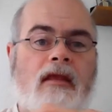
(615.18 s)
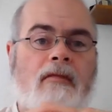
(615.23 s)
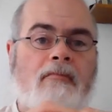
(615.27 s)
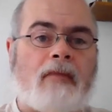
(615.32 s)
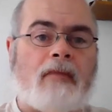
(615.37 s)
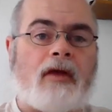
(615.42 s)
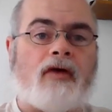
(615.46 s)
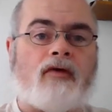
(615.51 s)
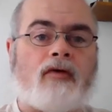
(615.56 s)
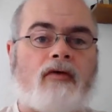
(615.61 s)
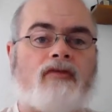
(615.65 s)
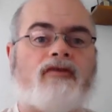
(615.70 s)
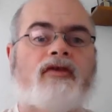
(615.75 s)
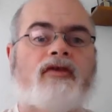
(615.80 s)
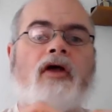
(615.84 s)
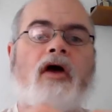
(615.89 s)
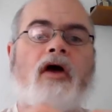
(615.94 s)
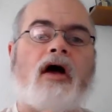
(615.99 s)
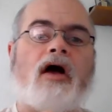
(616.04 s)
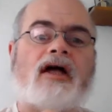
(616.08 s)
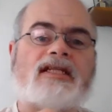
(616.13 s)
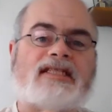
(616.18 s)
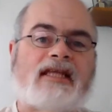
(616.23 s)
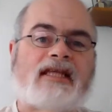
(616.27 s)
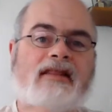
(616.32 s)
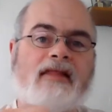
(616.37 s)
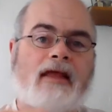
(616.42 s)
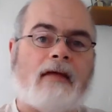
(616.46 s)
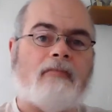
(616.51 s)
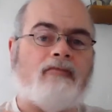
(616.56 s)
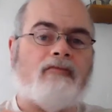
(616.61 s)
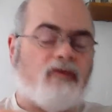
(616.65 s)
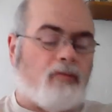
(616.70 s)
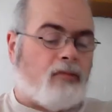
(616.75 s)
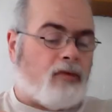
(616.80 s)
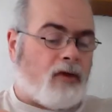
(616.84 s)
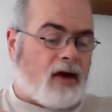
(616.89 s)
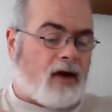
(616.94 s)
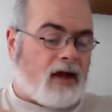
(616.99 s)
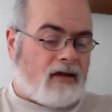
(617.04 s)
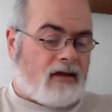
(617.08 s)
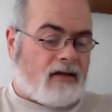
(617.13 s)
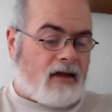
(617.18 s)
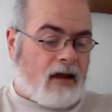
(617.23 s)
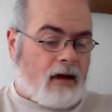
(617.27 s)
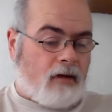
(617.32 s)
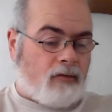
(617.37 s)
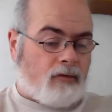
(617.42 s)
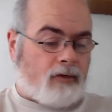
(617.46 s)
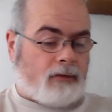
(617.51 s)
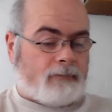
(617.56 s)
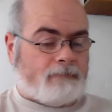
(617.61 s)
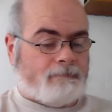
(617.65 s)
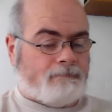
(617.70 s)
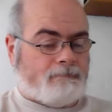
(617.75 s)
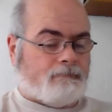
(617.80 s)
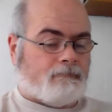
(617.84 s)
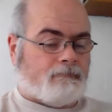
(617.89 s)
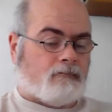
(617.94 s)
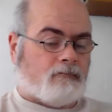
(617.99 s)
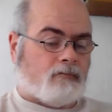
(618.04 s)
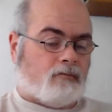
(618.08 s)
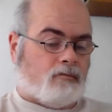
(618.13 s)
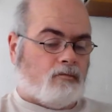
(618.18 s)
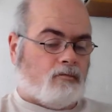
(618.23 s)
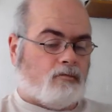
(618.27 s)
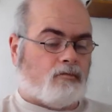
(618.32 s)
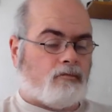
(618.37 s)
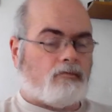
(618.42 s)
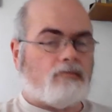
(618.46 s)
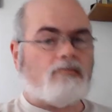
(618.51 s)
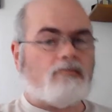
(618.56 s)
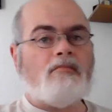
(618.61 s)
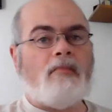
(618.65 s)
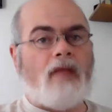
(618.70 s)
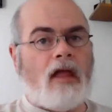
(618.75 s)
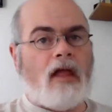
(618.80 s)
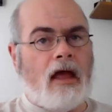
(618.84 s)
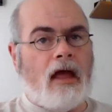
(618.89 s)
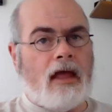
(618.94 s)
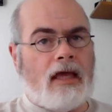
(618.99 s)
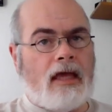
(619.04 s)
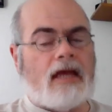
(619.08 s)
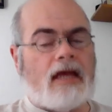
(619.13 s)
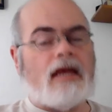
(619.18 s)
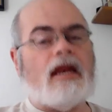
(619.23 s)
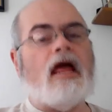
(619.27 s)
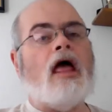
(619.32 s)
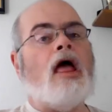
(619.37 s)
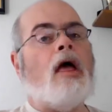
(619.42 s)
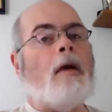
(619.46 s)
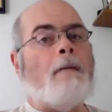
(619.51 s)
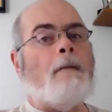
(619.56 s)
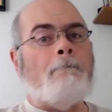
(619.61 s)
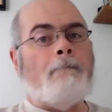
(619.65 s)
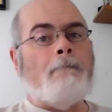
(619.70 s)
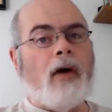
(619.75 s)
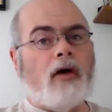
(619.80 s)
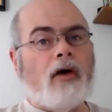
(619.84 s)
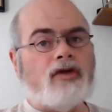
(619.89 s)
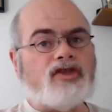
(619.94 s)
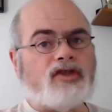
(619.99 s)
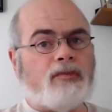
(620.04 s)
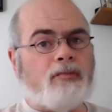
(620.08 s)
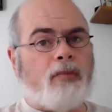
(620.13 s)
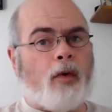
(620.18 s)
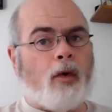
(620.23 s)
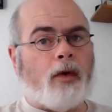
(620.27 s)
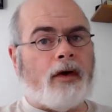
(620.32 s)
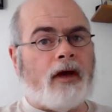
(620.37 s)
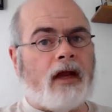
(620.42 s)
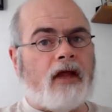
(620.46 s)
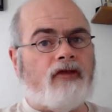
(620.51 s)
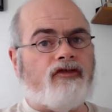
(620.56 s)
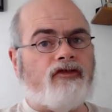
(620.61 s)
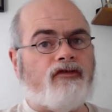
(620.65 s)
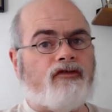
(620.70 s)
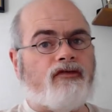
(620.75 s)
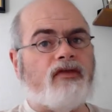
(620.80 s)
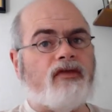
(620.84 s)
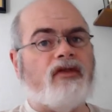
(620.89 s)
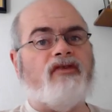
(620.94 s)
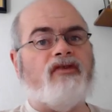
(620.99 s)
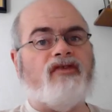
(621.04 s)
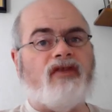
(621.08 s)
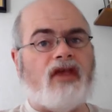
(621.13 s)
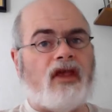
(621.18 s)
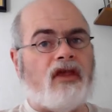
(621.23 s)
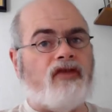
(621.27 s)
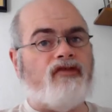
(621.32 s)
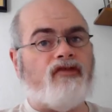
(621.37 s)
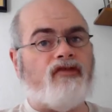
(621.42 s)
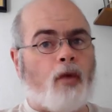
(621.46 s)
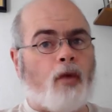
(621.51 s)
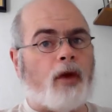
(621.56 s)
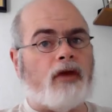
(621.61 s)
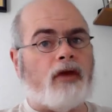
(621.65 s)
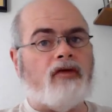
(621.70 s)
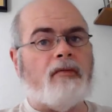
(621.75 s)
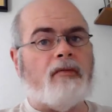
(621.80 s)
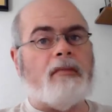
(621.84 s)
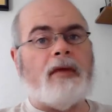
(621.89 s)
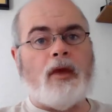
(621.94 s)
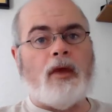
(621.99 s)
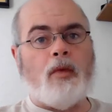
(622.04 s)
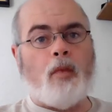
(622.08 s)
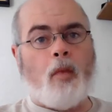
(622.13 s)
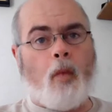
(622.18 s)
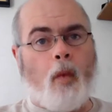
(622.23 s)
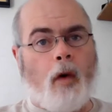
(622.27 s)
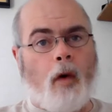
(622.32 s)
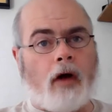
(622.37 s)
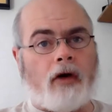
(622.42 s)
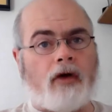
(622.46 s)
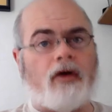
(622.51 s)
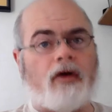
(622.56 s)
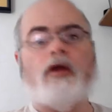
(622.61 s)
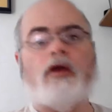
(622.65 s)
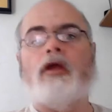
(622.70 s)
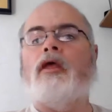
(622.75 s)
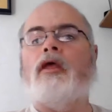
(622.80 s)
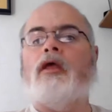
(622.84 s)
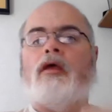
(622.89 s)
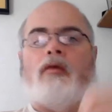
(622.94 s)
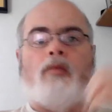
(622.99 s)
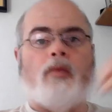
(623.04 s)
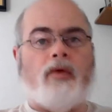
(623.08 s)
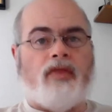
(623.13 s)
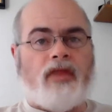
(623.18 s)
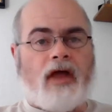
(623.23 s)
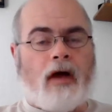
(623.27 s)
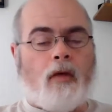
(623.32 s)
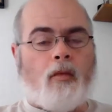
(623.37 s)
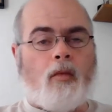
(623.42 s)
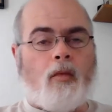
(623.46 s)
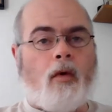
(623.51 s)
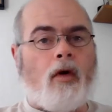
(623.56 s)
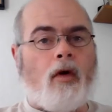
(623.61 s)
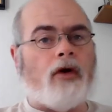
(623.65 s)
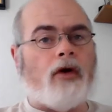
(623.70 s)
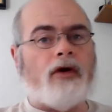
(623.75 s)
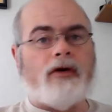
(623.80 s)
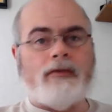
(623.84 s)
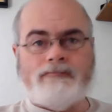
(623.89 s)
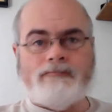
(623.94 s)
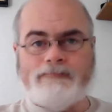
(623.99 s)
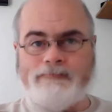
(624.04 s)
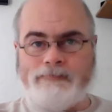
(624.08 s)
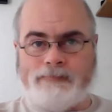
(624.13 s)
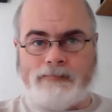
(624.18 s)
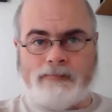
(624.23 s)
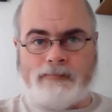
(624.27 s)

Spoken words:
mineral, causing them to break down. Again, most importantly, this is going to be water. Without water,